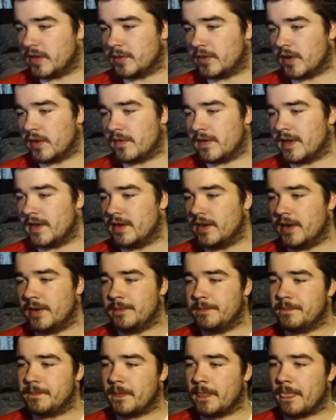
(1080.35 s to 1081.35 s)
all over here now.
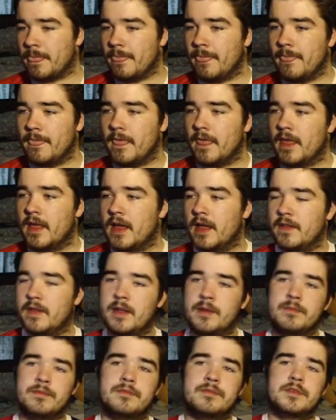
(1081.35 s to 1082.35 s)
And
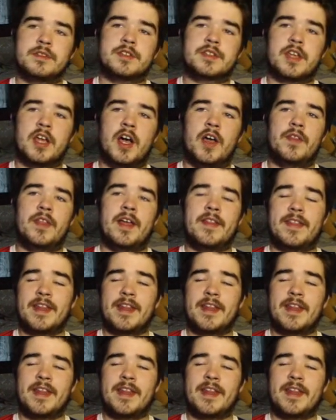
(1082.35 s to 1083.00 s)
then discard that.